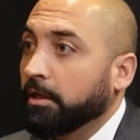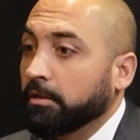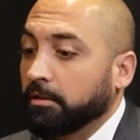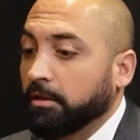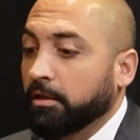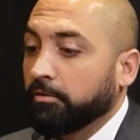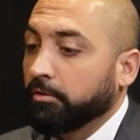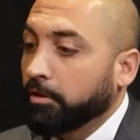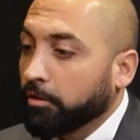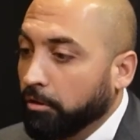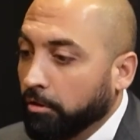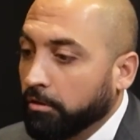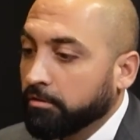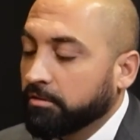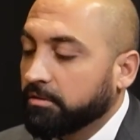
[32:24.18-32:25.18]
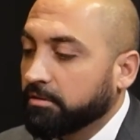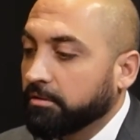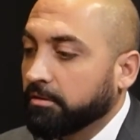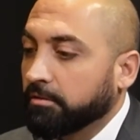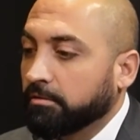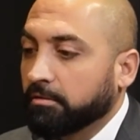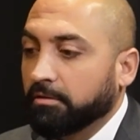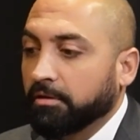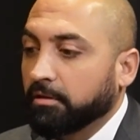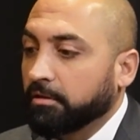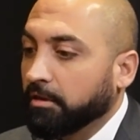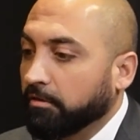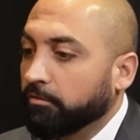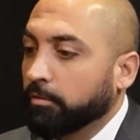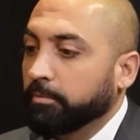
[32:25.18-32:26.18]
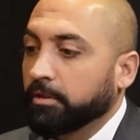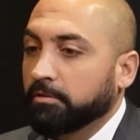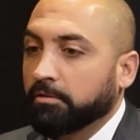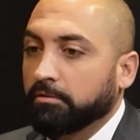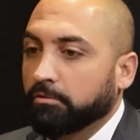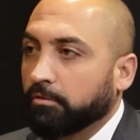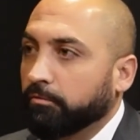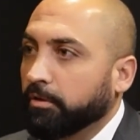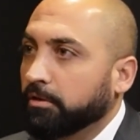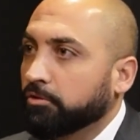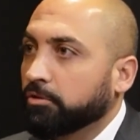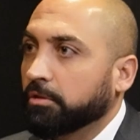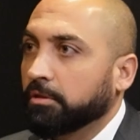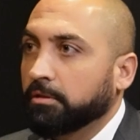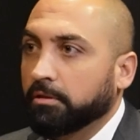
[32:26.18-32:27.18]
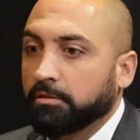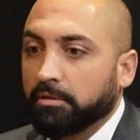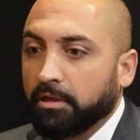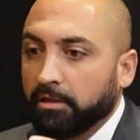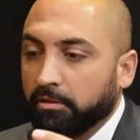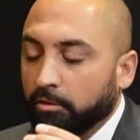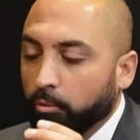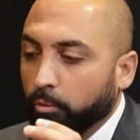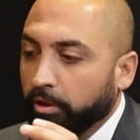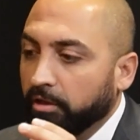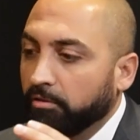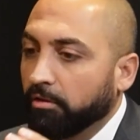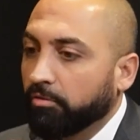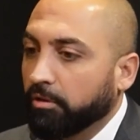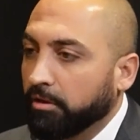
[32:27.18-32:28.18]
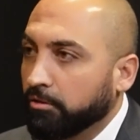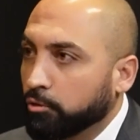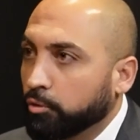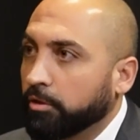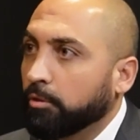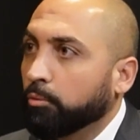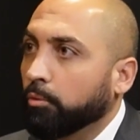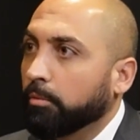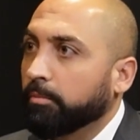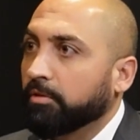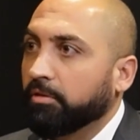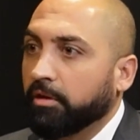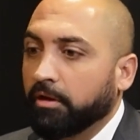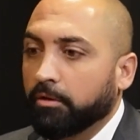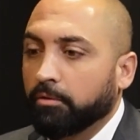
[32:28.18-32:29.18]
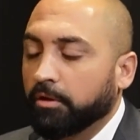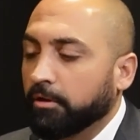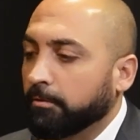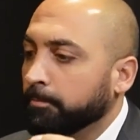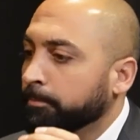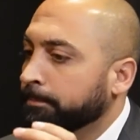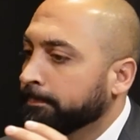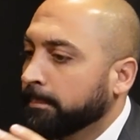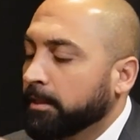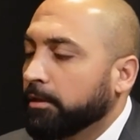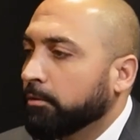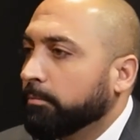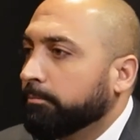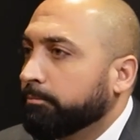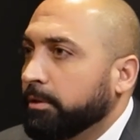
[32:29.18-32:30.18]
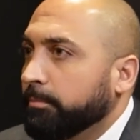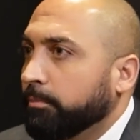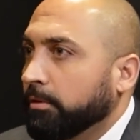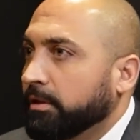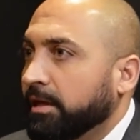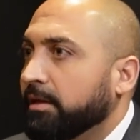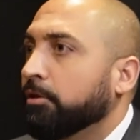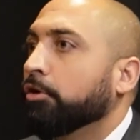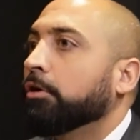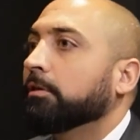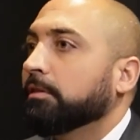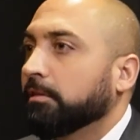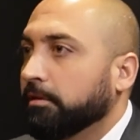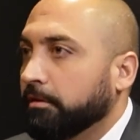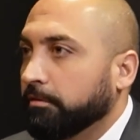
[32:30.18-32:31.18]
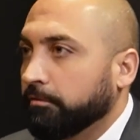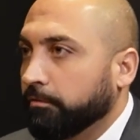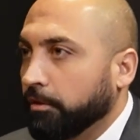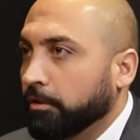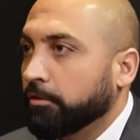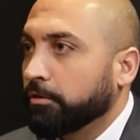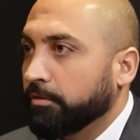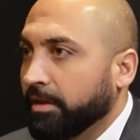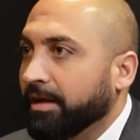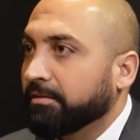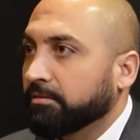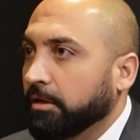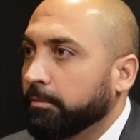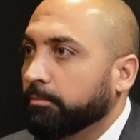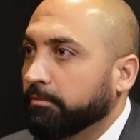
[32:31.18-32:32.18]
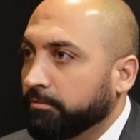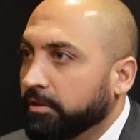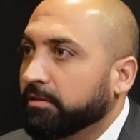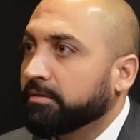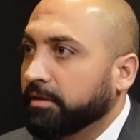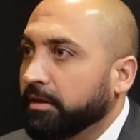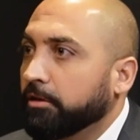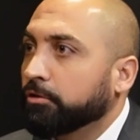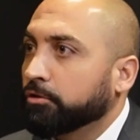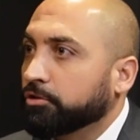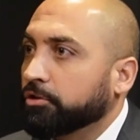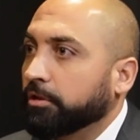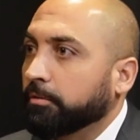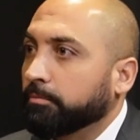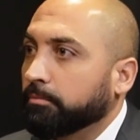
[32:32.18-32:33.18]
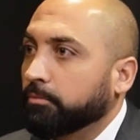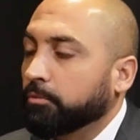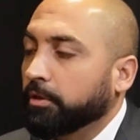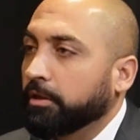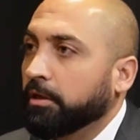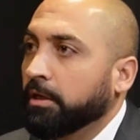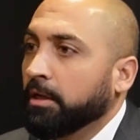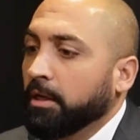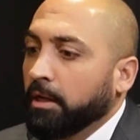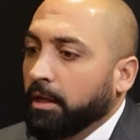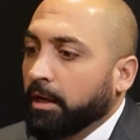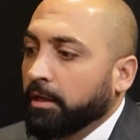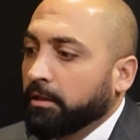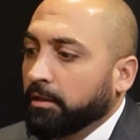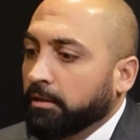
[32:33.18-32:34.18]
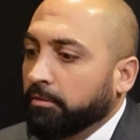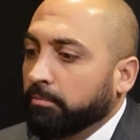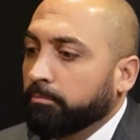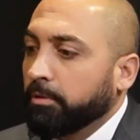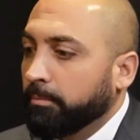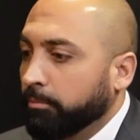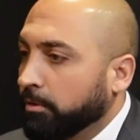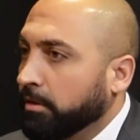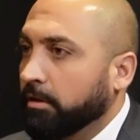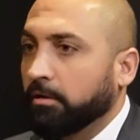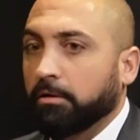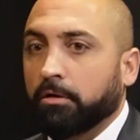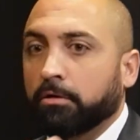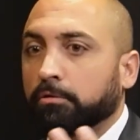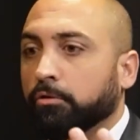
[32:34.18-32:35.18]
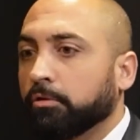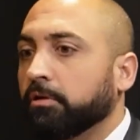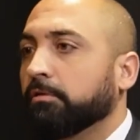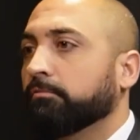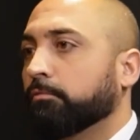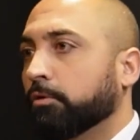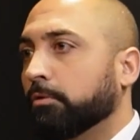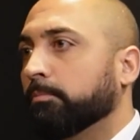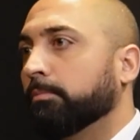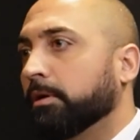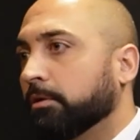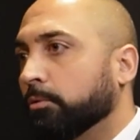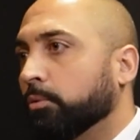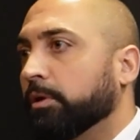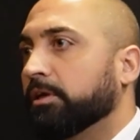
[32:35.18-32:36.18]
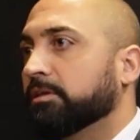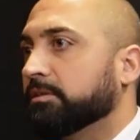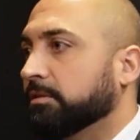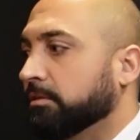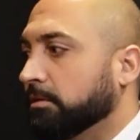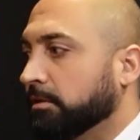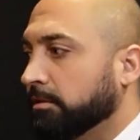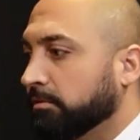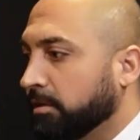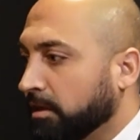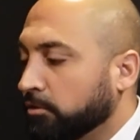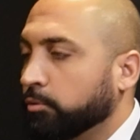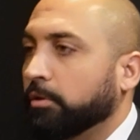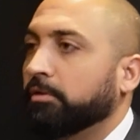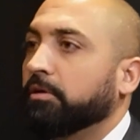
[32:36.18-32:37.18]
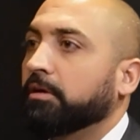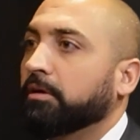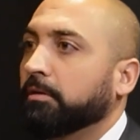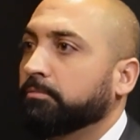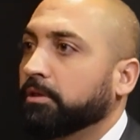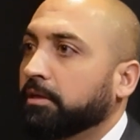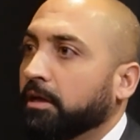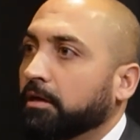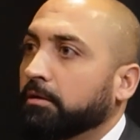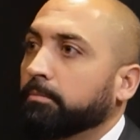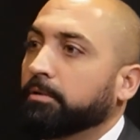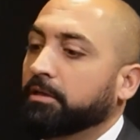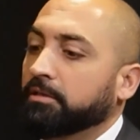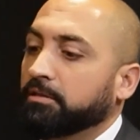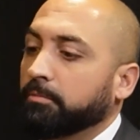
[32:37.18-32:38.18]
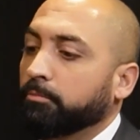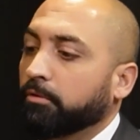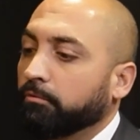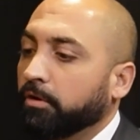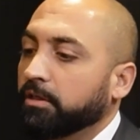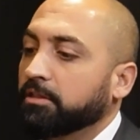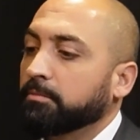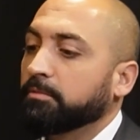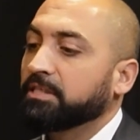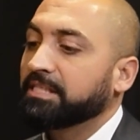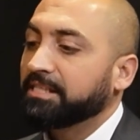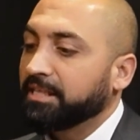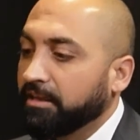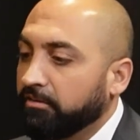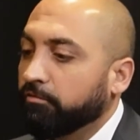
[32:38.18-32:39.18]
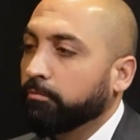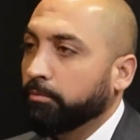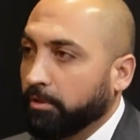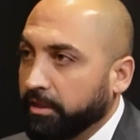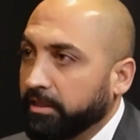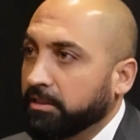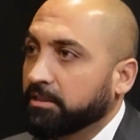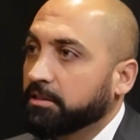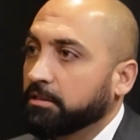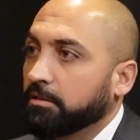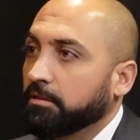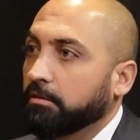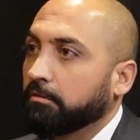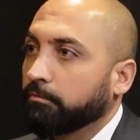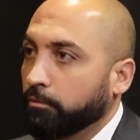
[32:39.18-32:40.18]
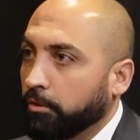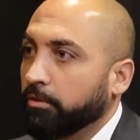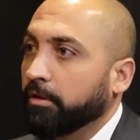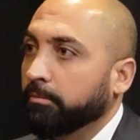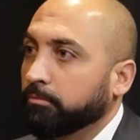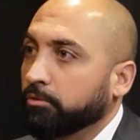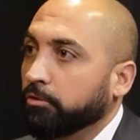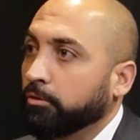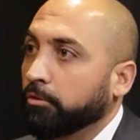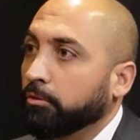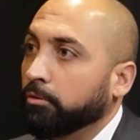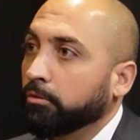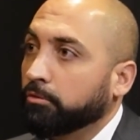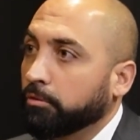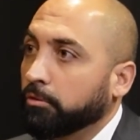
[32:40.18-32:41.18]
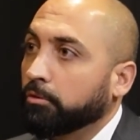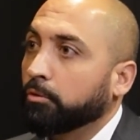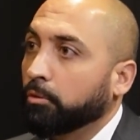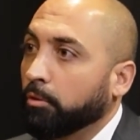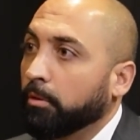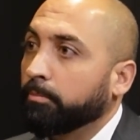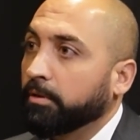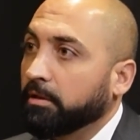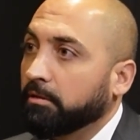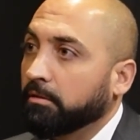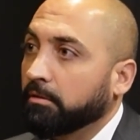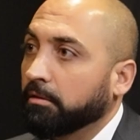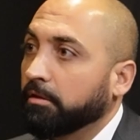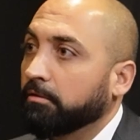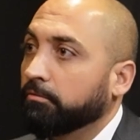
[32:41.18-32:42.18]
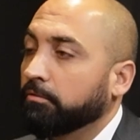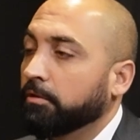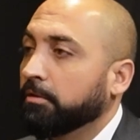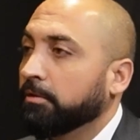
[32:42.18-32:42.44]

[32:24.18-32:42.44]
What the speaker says: And the constant government intervention and the way that they treat women there, and people cannot live under that type of dictatorship, right? And people are looking for better ways, and that's why they come to Canada, because it provides them a safe place for them to grow up and live.